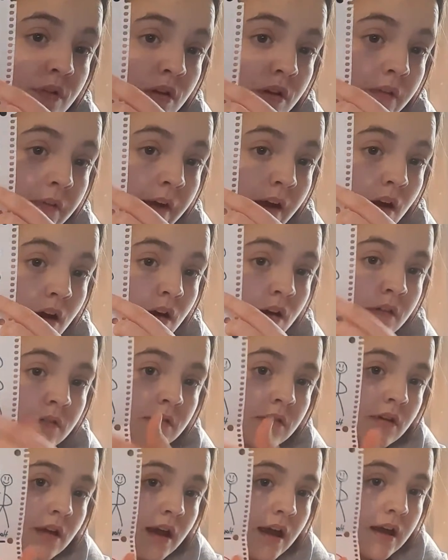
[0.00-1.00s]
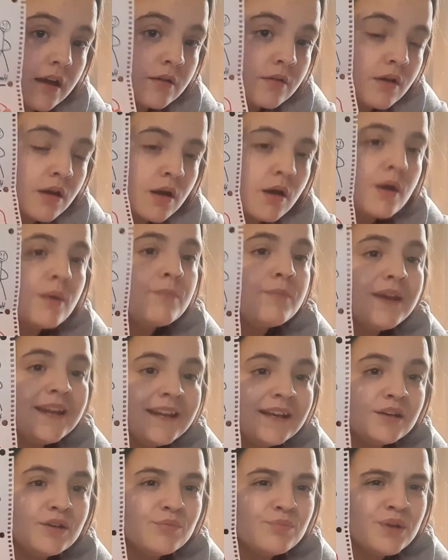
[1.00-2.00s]
are there, and
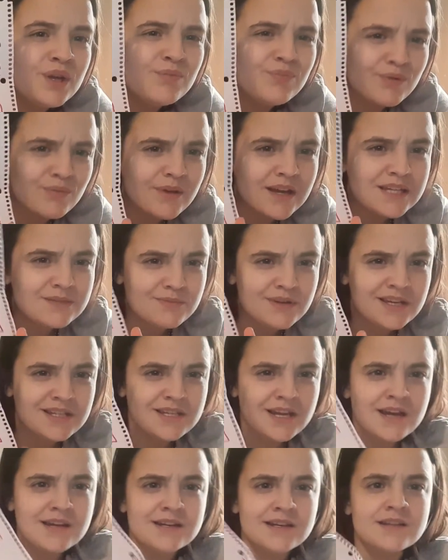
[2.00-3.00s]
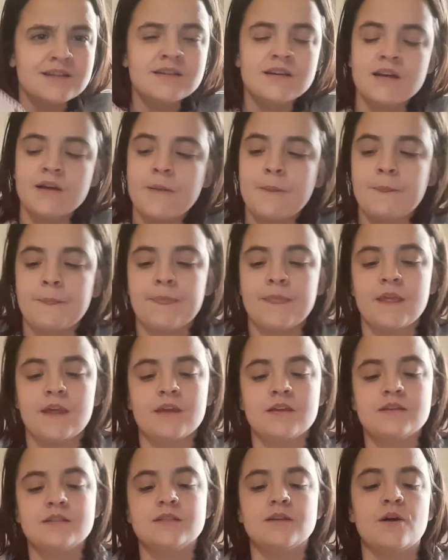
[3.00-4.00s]
meeting new people makes me excited.
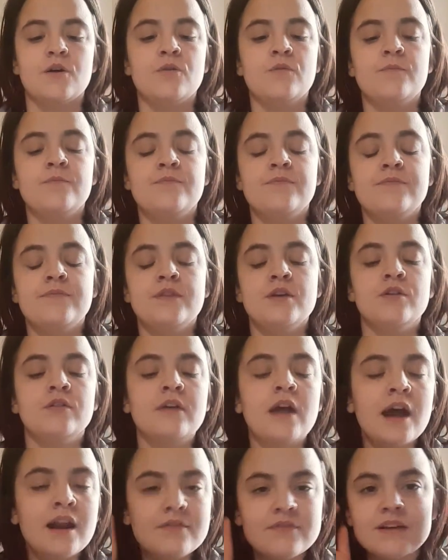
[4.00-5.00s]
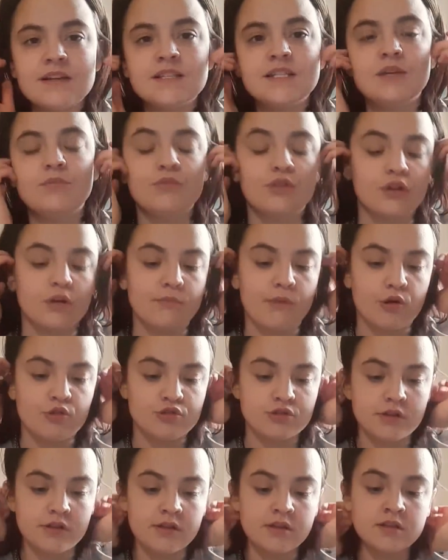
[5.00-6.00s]
So they're kind of like similar
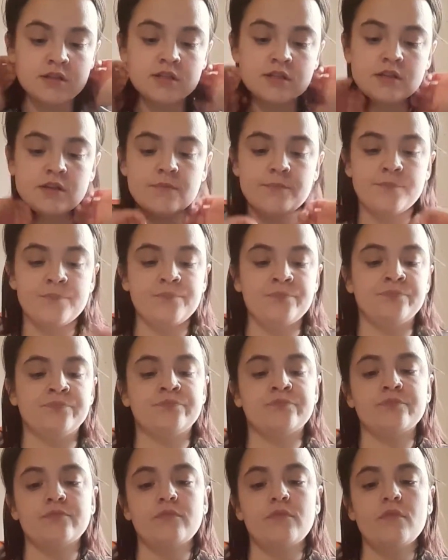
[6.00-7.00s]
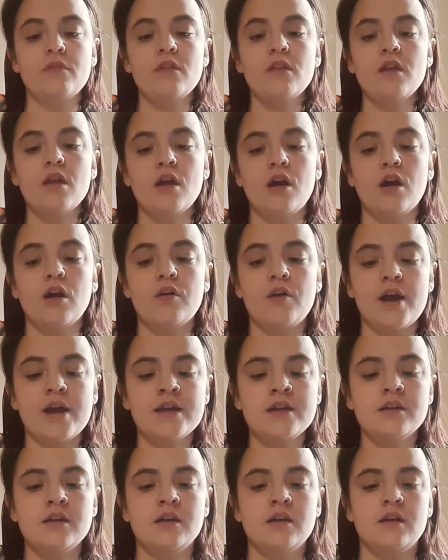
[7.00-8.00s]
emotions. All
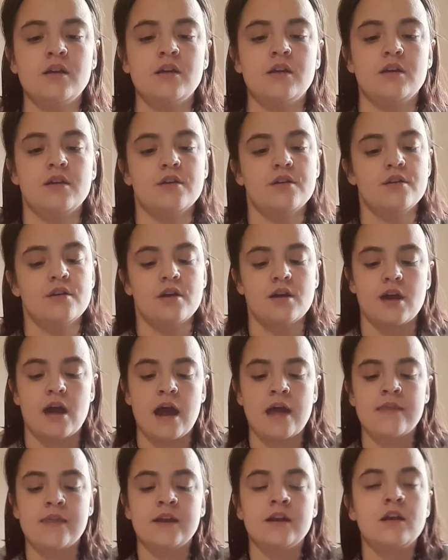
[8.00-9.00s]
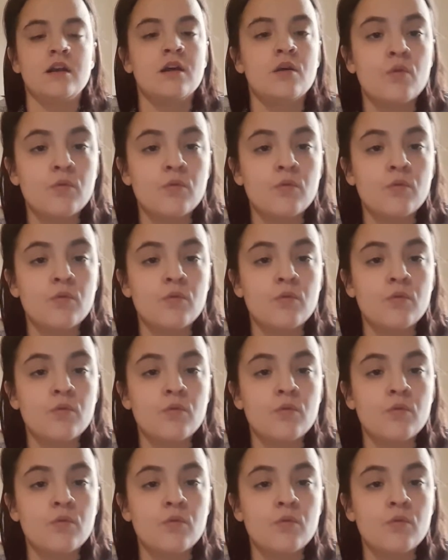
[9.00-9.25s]
right. And then,